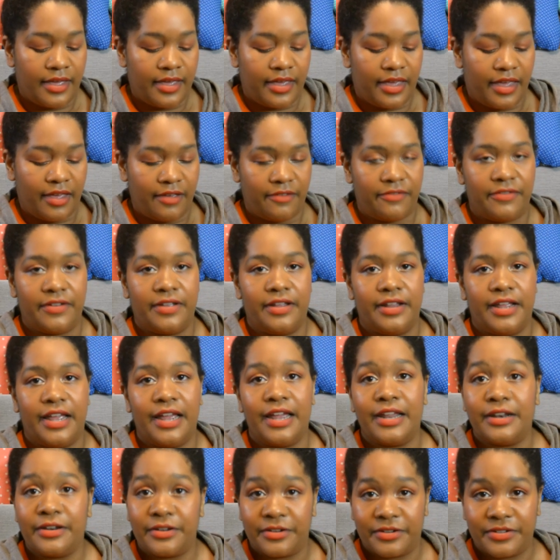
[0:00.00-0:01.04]
if it
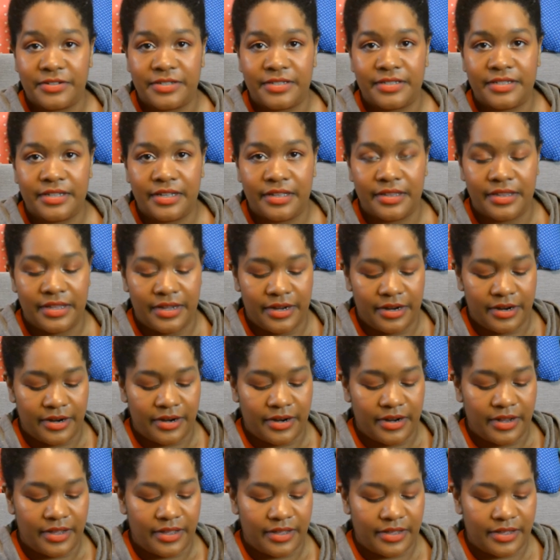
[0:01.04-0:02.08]
hinders
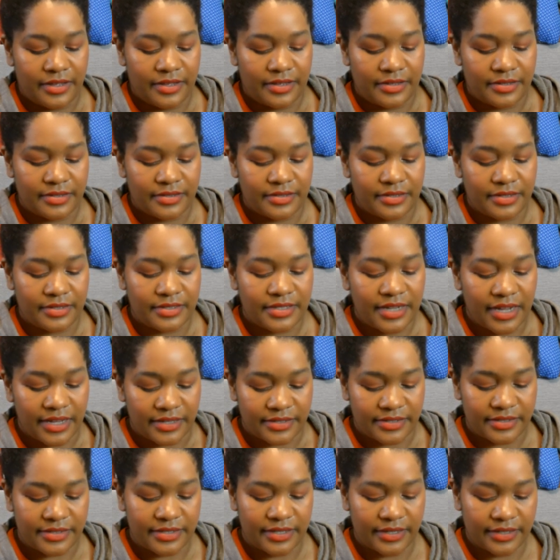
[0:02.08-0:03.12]
their
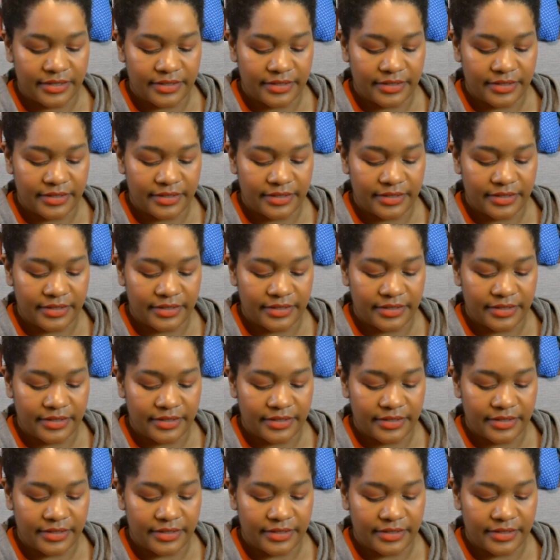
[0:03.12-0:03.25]
success.